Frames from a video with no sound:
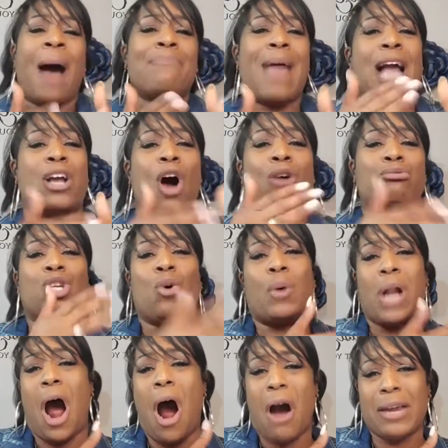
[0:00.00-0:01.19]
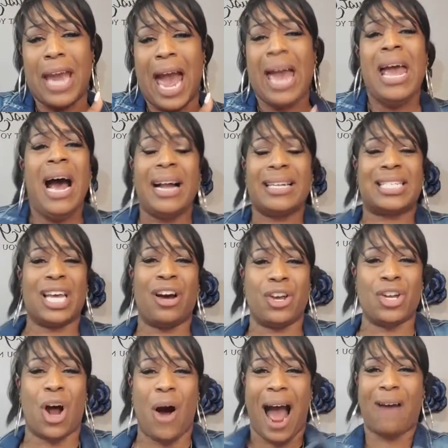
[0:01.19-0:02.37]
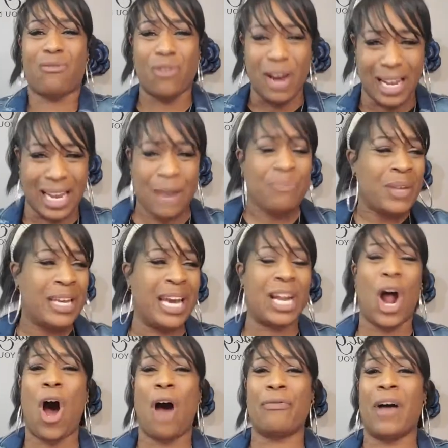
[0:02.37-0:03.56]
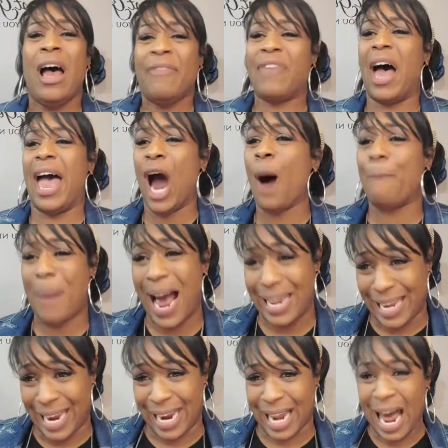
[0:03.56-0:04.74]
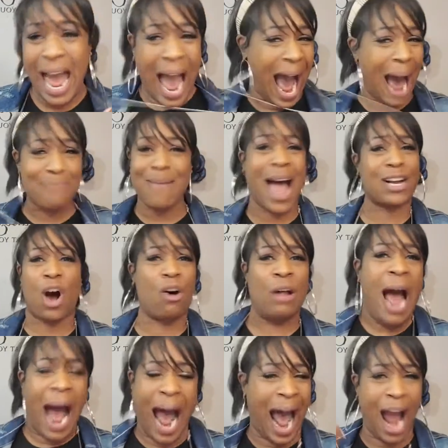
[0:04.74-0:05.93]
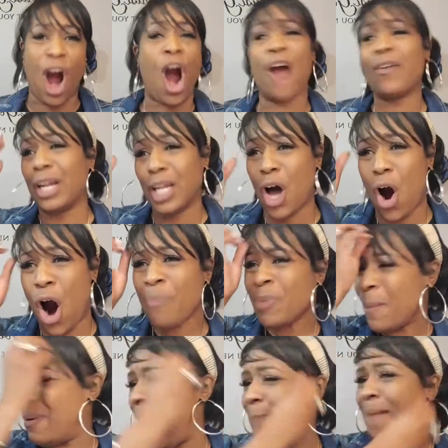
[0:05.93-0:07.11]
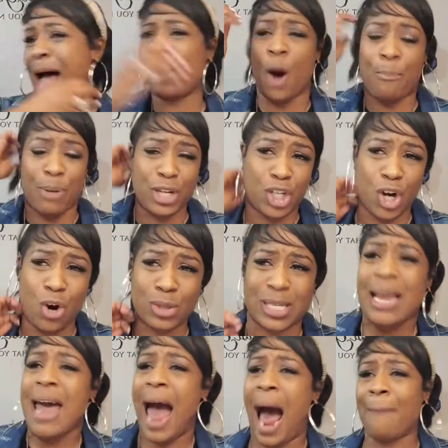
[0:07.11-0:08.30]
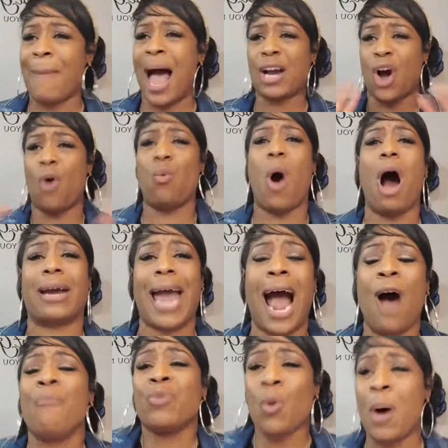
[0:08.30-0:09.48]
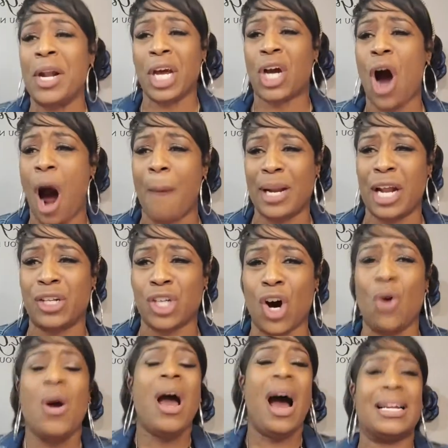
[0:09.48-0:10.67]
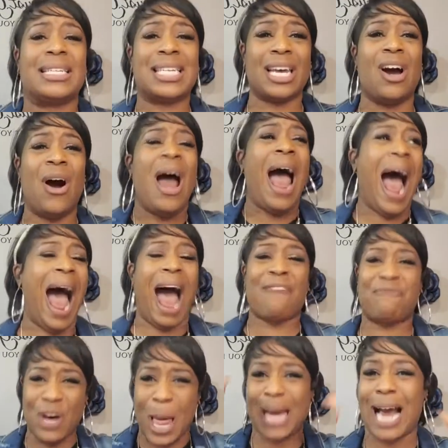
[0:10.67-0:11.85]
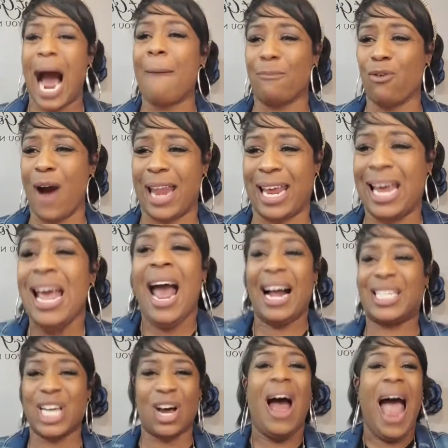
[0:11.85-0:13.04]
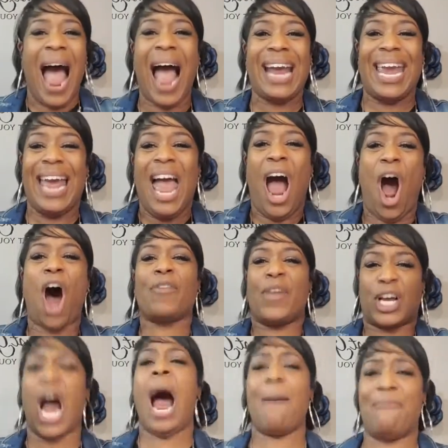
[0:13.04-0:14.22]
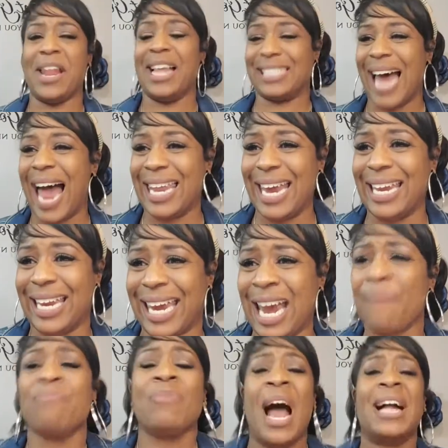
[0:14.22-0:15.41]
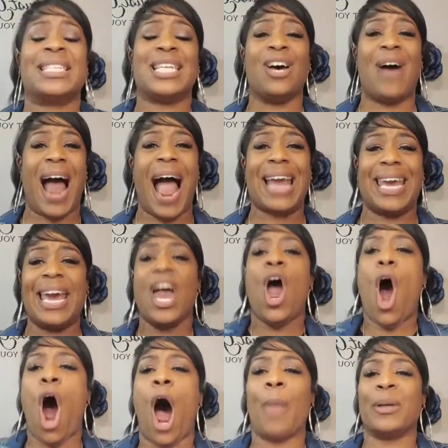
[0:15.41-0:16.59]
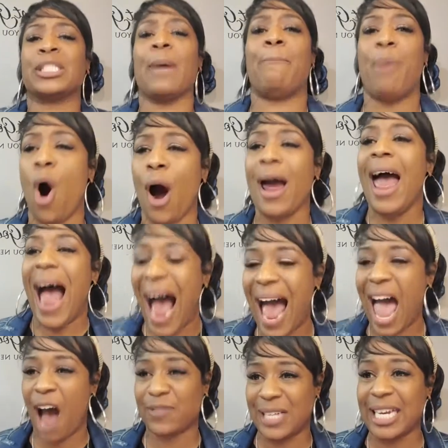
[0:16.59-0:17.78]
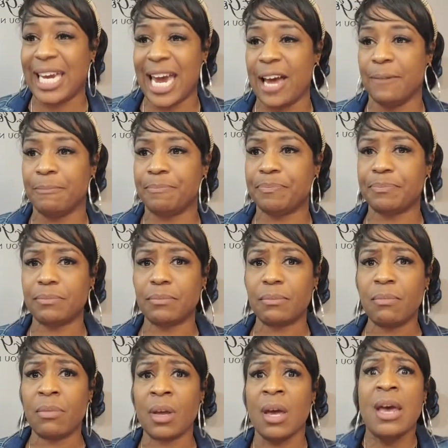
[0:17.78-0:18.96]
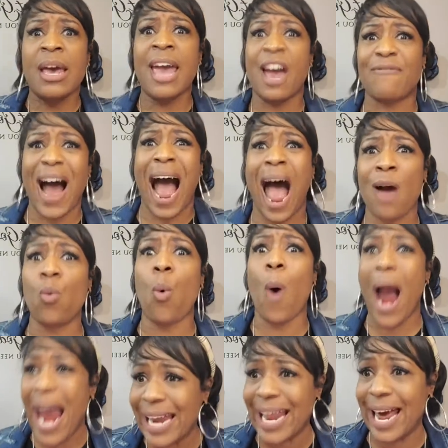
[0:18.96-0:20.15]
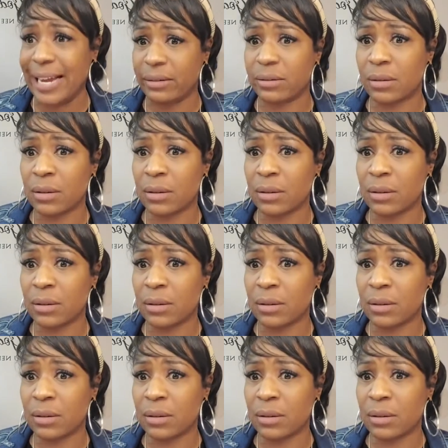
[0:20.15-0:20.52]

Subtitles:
not going to do it all yet until, you know, I really get all the help I need. I heard the Lord, but I'm not going to produce. I'm not going to walk out what he called me to do until I feel like I'm ready, until I get all the confidence I need to get, until I get all the support I have to get. If I waited